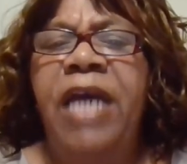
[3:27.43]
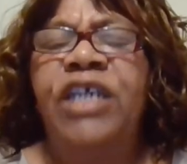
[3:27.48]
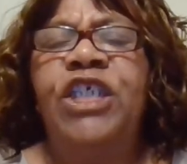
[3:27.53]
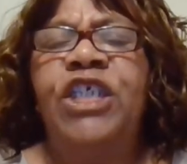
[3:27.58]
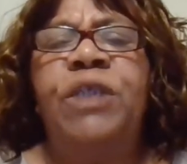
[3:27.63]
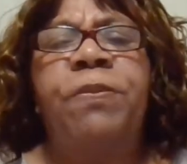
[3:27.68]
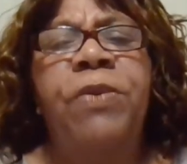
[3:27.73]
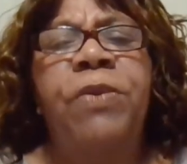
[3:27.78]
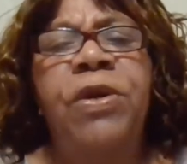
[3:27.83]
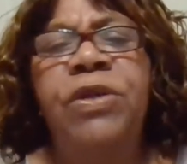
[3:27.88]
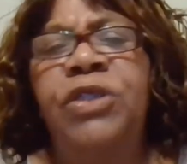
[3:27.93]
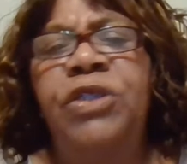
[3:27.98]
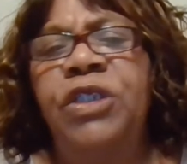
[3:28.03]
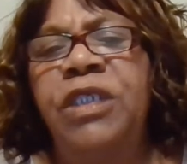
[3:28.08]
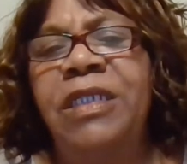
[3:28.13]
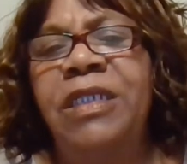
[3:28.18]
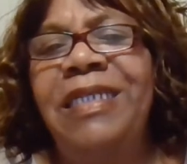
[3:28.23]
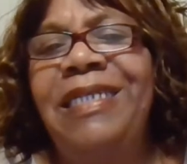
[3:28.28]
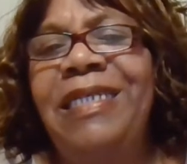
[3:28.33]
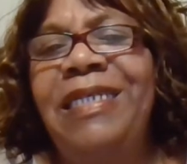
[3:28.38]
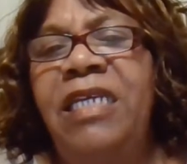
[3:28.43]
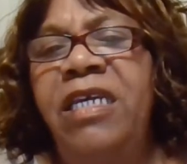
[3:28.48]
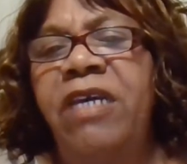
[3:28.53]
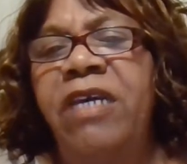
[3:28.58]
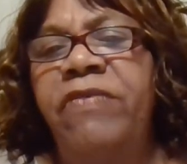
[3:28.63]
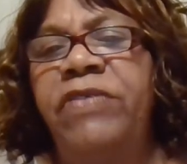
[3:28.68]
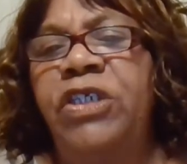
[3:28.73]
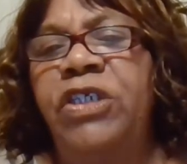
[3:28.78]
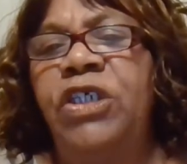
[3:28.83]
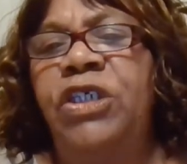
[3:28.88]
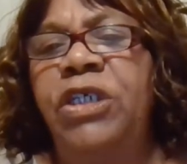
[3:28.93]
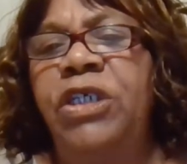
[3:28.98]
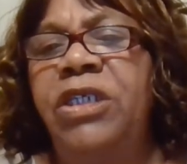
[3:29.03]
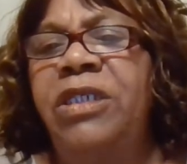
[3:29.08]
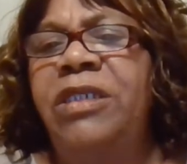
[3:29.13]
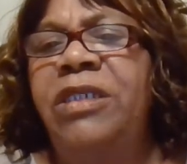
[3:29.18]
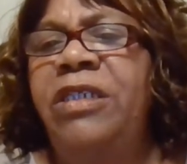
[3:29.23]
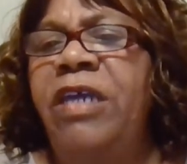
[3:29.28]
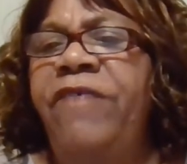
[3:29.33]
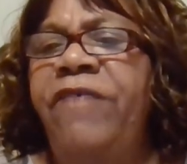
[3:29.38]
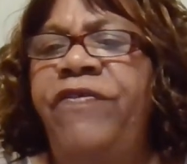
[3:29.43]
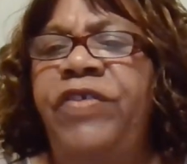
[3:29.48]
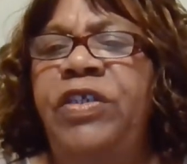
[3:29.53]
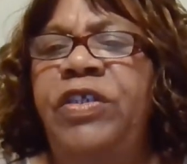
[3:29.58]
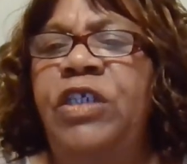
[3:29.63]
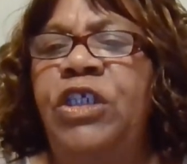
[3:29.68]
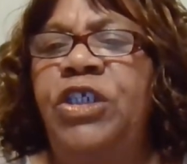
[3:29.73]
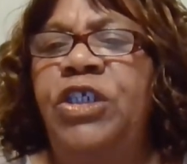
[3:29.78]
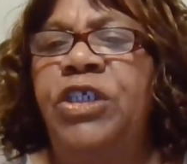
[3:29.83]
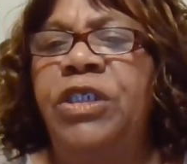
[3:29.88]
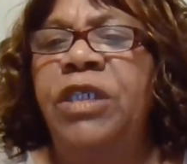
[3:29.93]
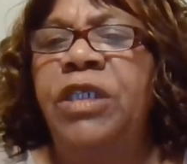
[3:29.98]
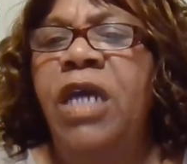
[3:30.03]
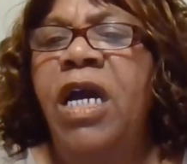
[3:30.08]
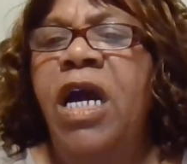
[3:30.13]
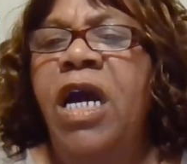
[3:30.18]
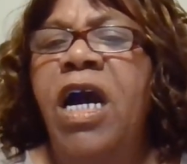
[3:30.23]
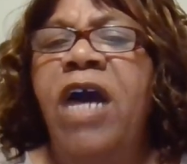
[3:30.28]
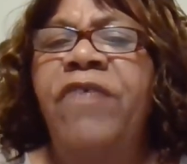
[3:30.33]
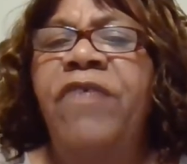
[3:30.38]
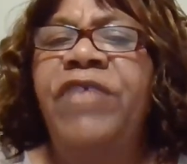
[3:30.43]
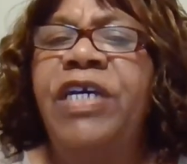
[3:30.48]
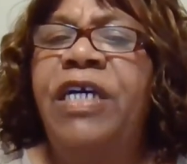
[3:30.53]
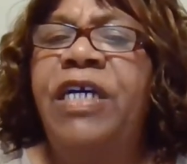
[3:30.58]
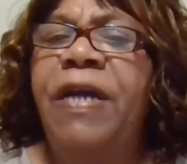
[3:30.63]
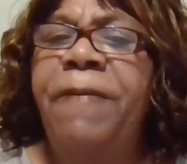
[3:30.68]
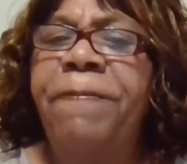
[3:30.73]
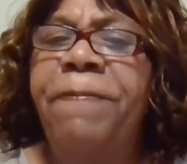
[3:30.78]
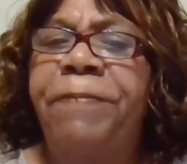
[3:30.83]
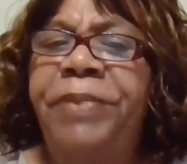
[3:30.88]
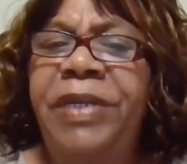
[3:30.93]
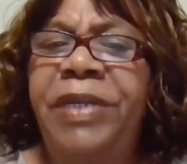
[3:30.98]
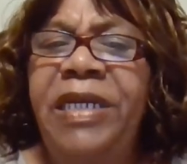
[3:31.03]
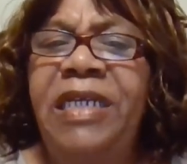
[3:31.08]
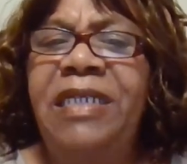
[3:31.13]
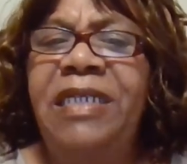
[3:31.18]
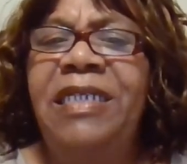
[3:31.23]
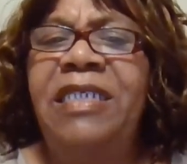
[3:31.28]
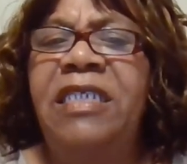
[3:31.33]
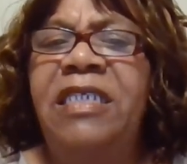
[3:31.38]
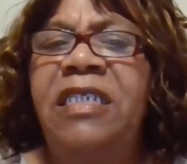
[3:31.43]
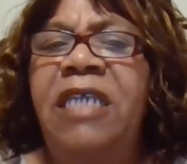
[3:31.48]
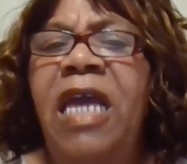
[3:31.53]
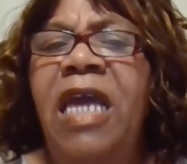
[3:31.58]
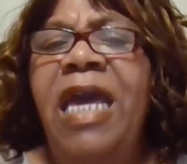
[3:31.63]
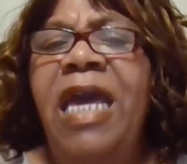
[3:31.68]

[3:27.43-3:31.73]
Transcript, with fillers: Spurgeon gives good definition of the completeness.